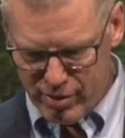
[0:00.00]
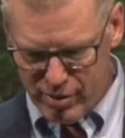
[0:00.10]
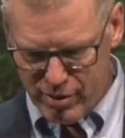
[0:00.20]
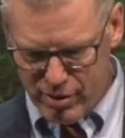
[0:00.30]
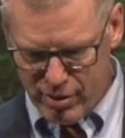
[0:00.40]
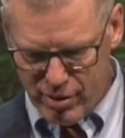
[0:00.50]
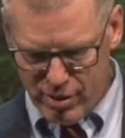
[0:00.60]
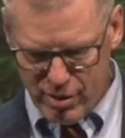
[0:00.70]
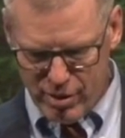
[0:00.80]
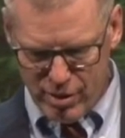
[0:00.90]

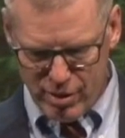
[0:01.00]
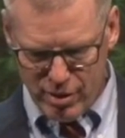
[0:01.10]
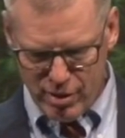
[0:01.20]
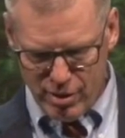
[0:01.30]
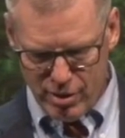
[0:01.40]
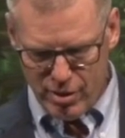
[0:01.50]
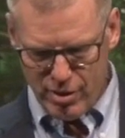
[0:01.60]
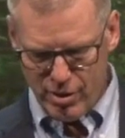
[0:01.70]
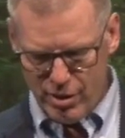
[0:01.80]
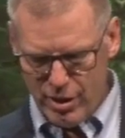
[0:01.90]

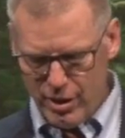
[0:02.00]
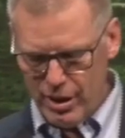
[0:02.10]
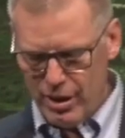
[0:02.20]
[no speech]